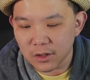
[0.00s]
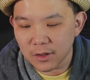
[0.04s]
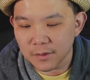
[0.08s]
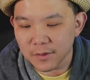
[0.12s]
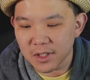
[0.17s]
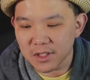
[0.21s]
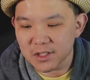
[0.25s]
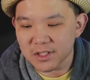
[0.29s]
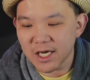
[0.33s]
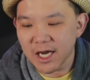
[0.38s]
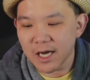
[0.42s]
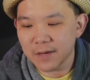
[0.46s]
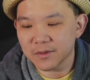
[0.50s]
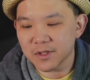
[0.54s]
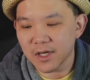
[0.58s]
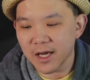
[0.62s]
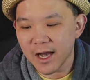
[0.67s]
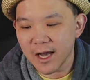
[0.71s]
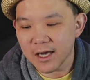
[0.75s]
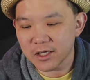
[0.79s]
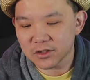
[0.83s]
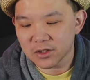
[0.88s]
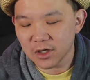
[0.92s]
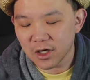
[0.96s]
I'm going to tap the
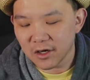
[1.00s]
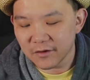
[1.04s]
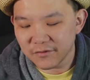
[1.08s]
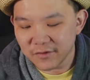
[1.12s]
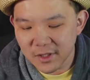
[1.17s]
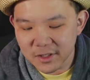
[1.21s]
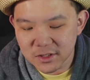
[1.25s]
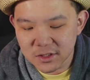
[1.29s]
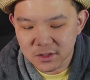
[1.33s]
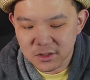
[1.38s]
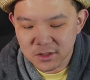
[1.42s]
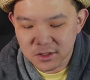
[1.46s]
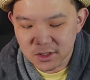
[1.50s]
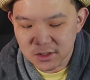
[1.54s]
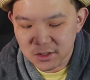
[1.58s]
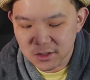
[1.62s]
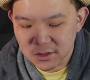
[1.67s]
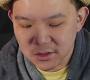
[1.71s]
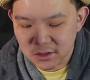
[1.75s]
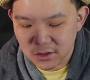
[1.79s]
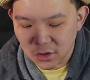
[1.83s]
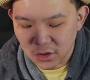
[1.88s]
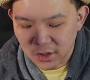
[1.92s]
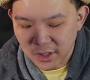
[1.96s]
ash off. Let's
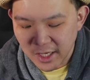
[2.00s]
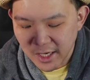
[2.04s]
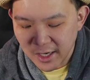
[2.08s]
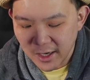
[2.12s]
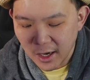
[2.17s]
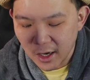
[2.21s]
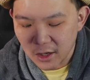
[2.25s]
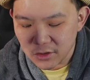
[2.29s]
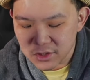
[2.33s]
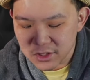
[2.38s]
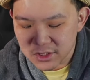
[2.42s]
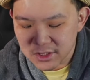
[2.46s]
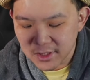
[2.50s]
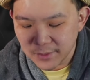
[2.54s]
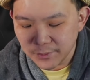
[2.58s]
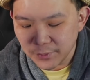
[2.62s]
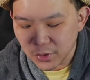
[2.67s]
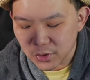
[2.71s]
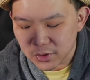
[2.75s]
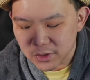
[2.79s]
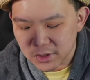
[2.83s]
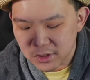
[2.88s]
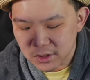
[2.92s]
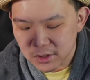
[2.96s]
just look at how
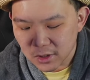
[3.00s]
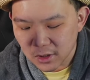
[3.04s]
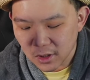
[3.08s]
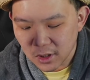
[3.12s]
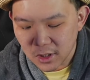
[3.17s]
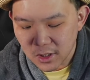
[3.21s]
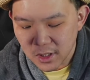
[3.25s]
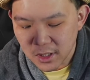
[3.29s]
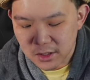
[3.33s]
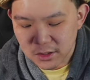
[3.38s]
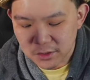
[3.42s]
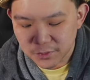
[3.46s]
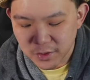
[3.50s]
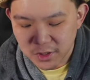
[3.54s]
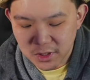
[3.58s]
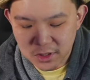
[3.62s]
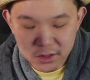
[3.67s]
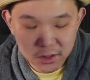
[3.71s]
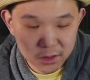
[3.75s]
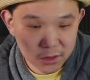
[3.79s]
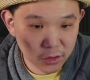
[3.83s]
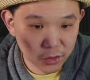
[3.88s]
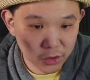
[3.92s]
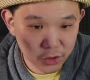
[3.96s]
simple this cigar is. Because
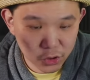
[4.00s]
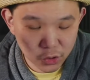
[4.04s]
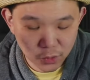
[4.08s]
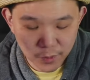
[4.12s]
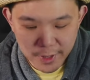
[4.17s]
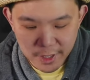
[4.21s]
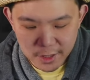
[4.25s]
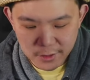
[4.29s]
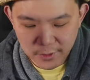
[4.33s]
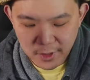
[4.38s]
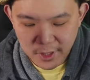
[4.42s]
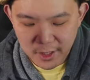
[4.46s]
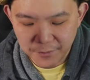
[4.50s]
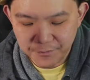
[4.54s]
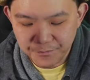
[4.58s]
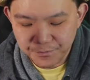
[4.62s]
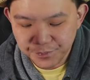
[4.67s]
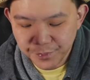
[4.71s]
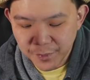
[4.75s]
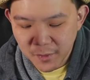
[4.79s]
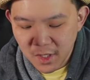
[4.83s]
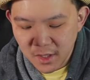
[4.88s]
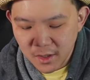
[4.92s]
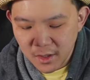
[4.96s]
it's only two band, right?
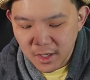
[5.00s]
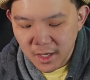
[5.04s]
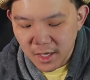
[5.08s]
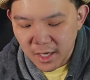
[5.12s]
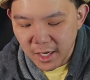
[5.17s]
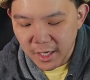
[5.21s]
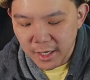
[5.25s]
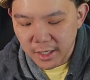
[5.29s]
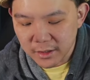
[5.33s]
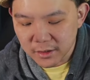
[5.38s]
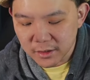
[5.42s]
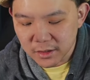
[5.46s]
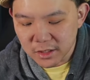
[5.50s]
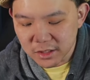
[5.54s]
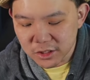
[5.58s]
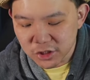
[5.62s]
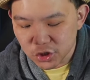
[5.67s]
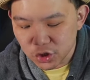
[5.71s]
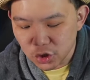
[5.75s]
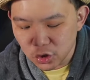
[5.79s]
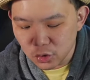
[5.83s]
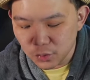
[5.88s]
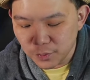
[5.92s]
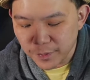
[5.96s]
And this
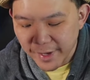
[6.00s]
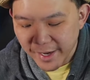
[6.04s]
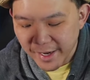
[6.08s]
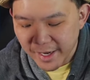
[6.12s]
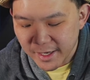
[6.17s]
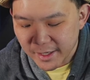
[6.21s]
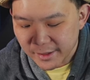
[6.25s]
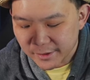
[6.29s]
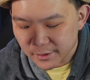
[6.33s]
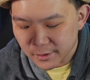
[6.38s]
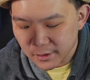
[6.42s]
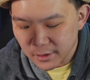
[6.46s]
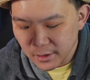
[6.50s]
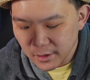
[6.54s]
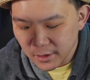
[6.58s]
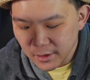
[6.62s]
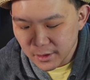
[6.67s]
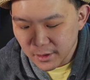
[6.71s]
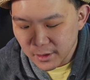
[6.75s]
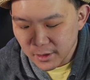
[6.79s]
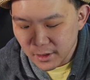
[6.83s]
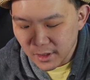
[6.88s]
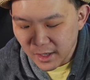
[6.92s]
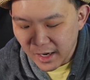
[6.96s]
two band,
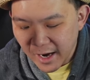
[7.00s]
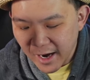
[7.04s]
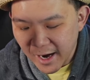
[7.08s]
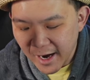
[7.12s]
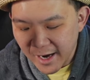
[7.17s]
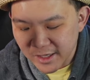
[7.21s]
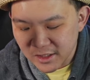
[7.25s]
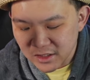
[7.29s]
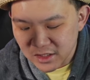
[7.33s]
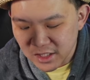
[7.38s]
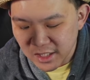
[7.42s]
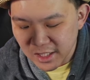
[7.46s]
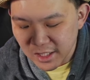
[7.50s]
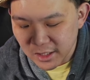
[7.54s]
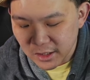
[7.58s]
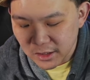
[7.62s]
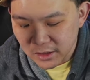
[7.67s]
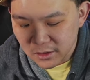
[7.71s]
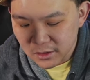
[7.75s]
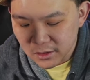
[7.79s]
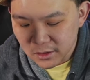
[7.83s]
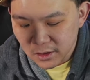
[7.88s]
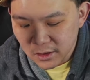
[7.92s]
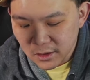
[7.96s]
I
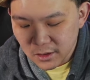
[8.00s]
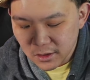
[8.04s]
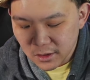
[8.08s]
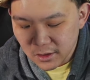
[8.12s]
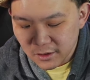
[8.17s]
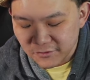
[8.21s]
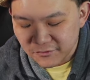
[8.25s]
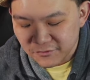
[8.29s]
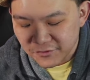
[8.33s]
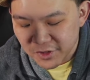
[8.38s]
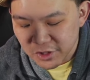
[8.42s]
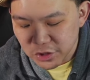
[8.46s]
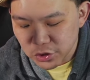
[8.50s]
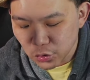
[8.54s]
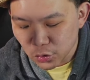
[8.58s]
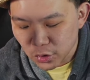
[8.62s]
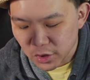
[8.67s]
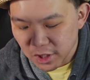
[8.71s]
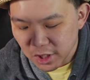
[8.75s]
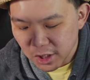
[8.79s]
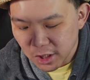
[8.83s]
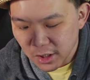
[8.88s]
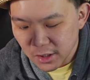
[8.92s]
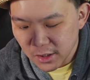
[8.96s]
think,
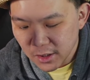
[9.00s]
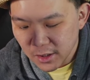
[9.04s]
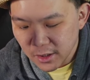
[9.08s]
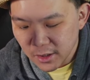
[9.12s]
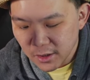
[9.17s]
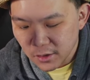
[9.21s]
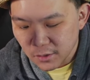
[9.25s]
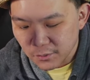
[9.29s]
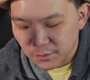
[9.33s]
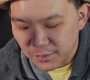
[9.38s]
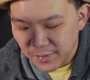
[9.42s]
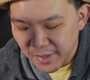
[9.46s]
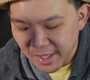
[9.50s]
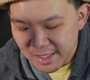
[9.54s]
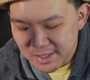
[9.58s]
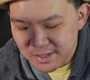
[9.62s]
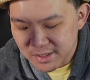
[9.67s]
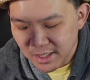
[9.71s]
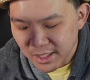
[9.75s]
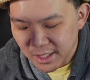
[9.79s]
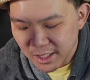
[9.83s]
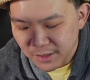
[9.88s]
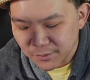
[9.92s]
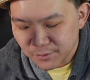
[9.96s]
visually makes
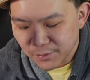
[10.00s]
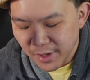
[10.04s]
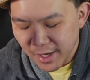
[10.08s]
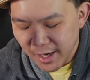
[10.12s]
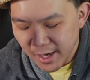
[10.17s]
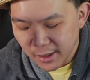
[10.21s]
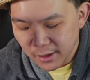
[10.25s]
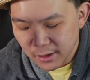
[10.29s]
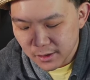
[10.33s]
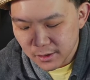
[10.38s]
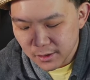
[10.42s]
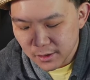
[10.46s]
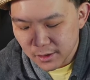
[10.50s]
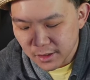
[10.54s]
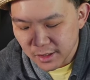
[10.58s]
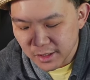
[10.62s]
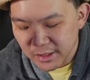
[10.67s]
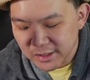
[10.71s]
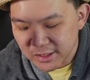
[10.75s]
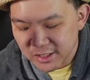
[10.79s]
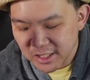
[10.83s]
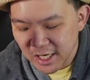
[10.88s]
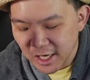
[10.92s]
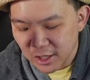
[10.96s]
an impact.
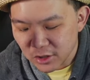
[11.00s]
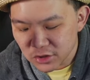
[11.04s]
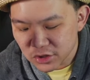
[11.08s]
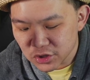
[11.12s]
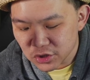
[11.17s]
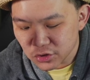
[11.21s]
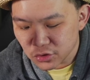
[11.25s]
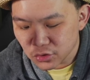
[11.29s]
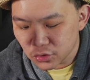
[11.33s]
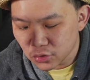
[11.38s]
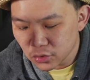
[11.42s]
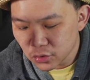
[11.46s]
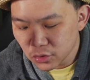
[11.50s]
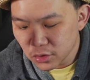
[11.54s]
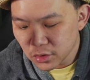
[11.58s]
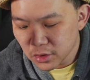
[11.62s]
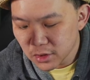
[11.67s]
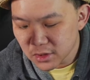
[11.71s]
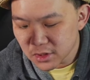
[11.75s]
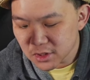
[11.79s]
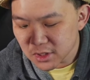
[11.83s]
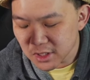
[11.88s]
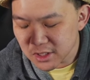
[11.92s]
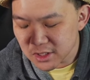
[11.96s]
It tells you
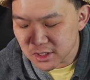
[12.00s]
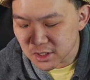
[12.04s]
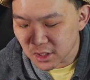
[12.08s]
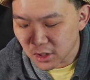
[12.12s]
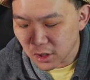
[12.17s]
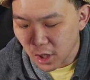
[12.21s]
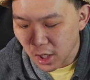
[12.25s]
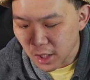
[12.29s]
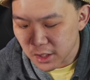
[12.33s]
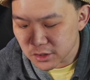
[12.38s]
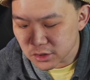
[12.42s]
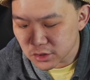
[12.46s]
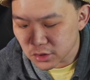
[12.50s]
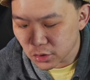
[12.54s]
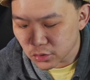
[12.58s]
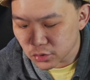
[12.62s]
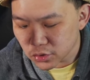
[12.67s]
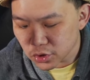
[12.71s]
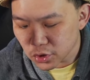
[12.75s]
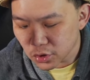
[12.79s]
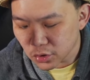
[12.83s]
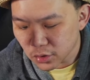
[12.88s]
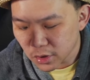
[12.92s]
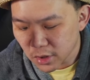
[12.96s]
this cigar is no
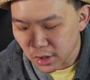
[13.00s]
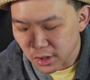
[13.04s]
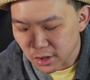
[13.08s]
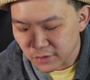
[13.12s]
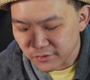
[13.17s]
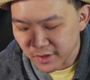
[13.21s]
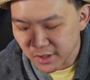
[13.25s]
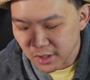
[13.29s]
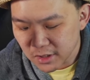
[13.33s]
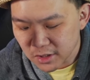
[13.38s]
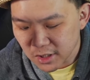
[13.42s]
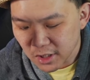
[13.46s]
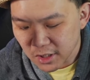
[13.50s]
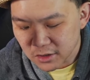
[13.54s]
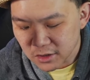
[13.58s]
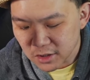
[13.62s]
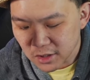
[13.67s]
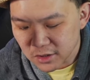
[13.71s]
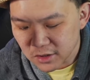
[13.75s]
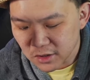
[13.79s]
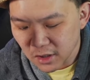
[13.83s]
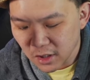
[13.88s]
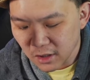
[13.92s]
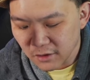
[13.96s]
joke. And if I can take
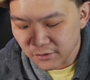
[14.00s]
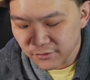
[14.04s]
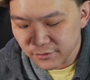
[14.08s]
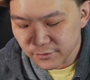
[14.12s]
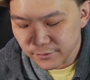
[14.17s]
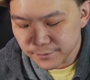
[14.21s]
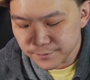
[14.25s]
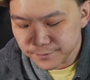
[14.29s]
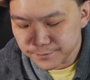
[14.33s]
this off.